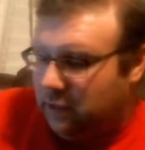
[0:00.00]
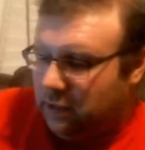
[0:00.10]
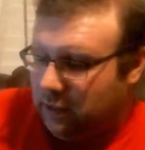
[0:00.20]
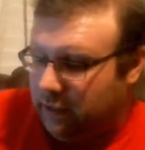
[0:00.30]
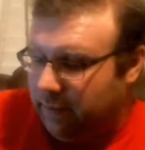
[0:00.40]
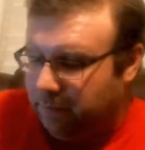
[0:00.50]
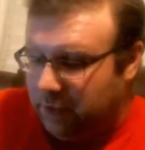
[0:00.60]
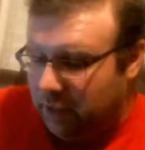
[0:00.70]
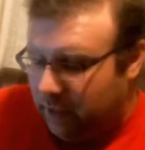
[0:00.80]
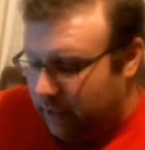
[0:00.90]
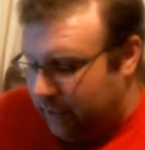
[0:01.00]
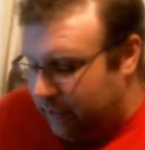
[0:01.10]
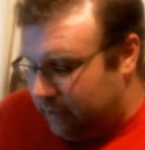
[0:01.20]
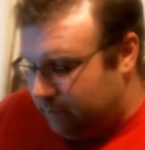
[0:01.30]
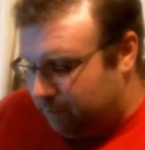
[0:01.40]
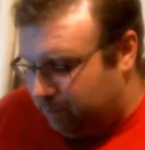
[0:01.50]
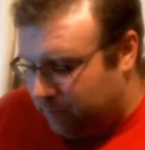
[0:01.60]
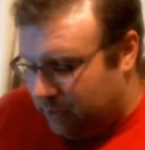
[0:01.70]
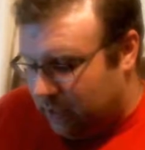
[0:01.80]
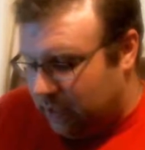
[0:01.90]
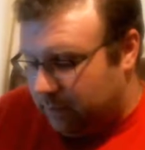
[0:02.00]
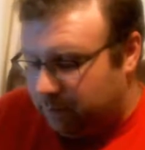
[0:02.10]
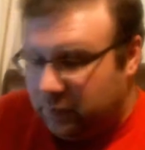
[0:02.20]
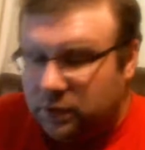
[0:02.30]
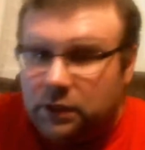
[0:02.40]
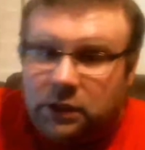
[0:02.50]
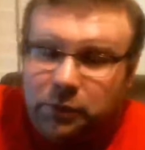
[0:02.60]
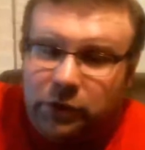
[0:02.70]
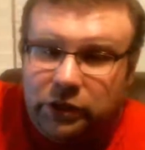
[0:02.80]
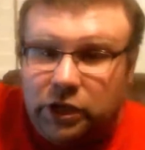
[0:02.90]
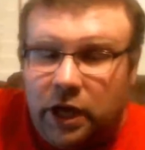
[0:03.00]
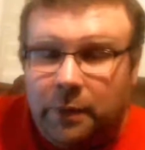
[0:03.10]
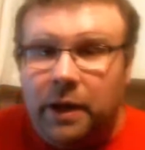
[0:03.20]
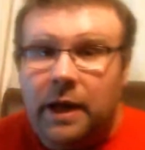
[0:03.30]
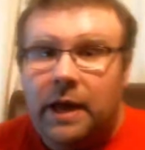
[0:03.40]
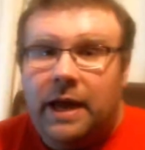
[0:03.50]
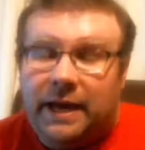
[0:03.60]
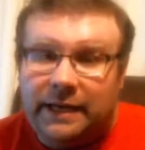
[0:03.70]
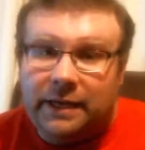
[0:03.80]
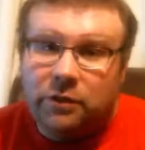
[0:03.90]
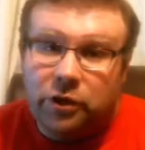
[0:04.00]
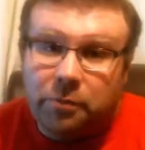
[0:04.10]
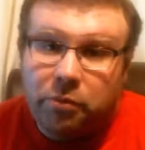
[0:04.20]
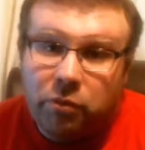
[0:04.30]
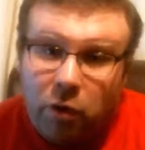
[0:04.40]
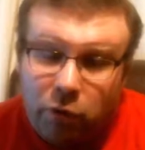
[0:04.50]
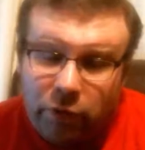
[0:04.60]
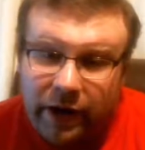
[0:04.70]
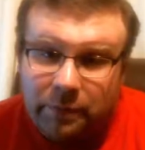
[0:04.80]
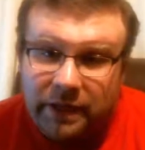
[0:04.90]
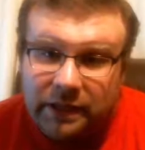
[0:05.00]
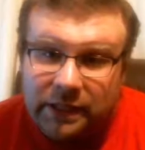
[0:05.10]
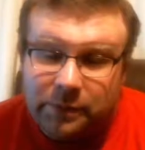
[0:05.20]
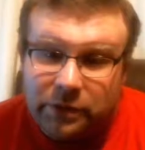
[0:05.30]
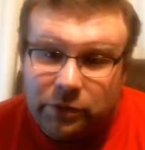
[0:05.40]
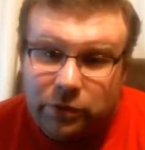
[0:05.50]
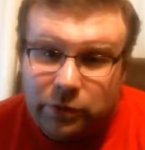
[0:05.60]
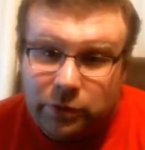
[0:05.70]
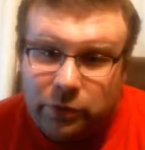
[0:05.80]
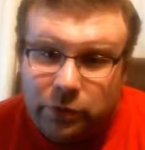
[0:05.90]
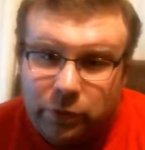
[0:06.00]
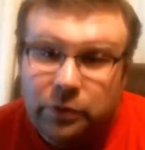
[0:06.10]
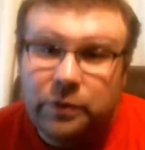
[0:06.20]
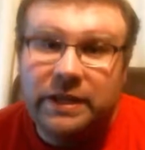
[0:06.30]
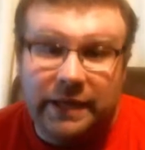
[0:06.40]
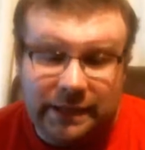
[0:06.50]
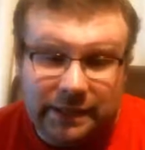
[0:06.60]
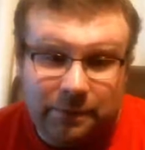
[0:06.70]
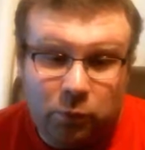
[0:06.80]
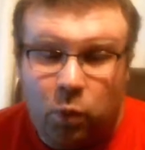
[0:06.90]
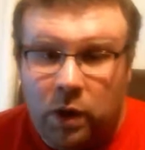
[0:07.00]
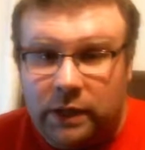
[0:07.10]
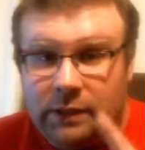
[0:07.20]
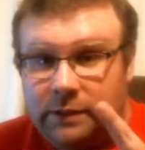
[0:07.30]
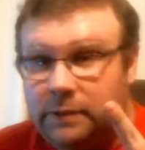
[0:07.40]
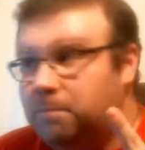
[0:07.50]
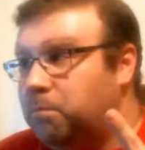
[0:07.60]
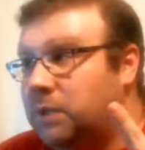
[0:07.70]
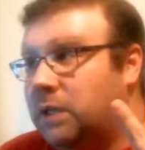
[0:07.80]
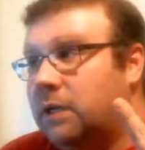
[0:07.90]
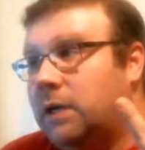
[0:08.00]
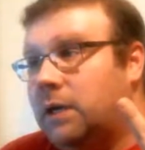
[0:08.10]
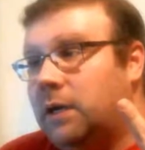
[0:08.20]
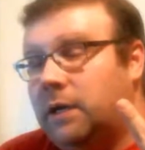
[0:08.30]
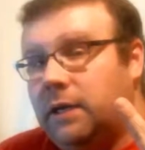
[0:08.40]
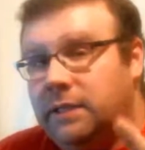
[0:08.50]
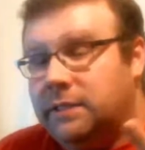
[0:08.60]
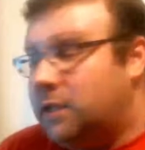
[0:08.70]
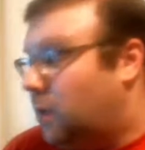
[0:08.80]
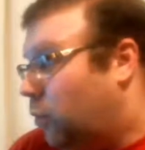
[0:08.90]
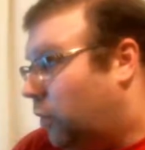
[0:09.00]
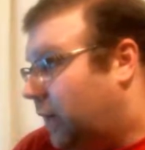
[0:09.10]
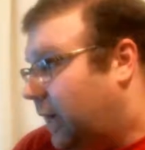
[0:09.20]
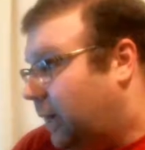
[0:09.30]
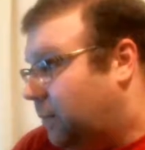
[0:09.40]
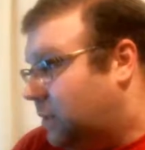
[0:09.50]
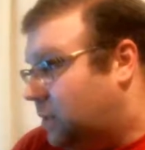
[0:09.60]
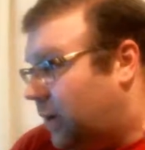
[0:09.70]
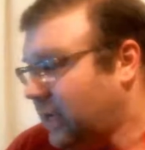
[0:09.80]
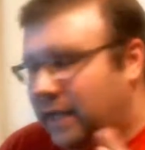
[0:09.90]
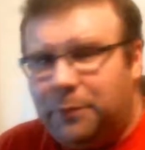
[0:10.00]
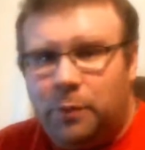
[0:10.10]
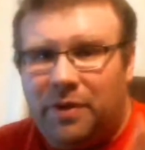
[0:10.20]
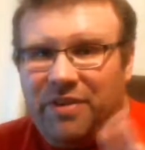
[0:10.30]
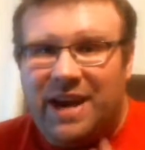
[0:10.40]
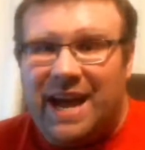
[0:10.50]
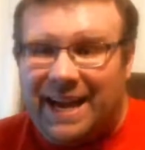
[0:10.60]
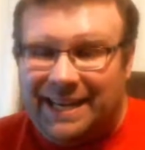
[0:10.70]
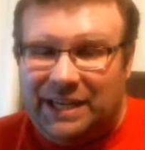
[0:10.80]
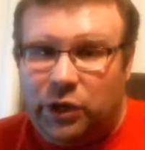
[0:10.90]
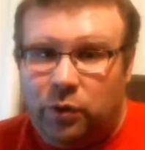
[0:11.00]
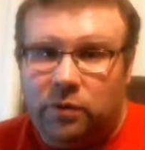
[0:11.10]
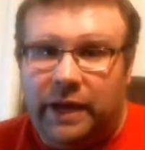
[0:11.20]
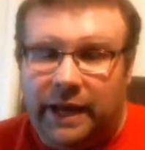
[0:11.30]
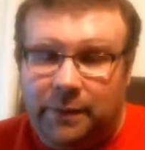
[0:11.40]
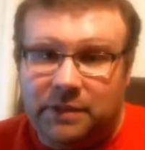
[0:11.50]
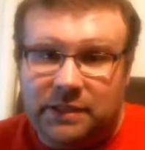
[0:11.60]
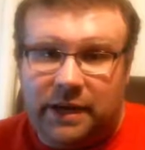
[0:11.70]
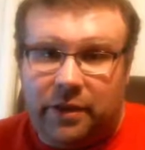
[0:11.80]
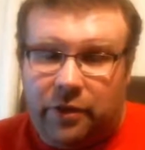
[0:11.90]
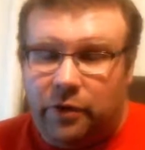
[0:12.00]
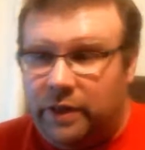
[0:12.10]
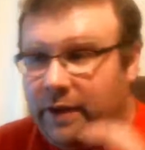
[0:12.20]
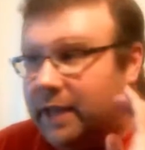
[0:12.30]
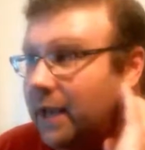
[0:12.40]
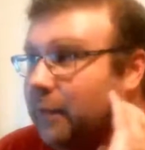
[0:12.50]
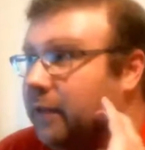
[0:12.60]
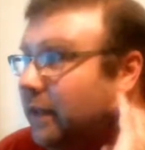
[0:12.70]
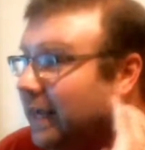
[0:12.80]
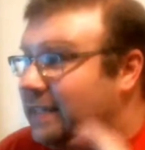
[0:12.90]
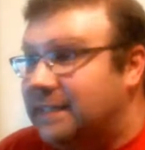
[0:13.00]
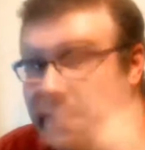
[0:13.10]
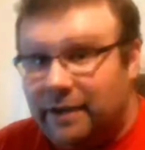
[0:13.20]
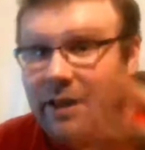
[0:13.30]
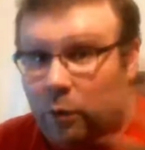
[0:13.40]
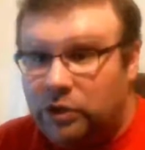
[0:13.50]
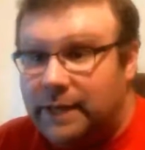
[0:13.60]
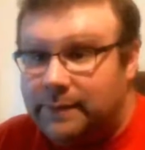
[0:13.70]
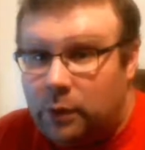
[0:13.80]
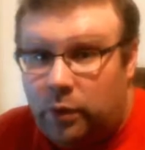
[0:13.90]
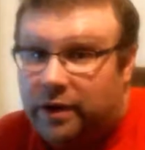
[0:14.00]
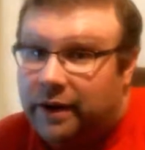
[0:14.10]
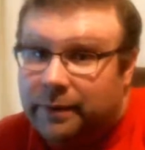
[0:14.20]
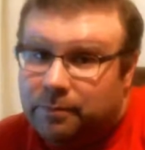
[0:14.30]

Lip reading: yeah, it does a pretty good job. And I downloaded a program that lets me do three things. One, install more games, so I can get up to about 90 total games instead of the 30 that it came with, and I can cycle out which games I want